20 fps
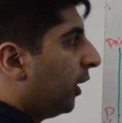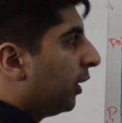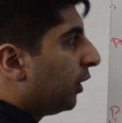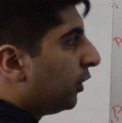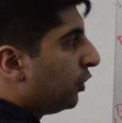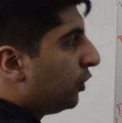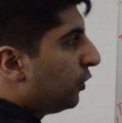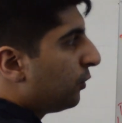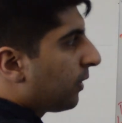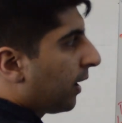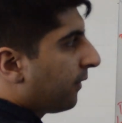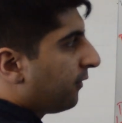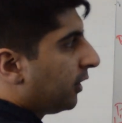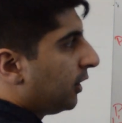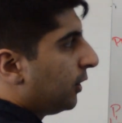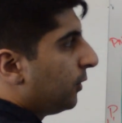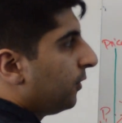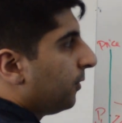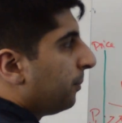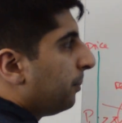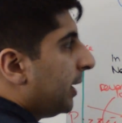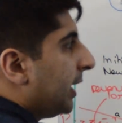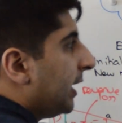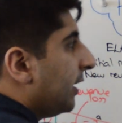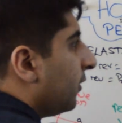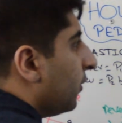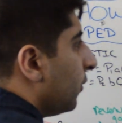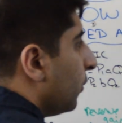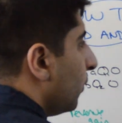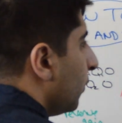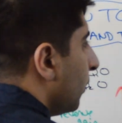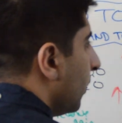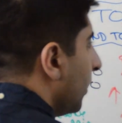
New revenue is P2,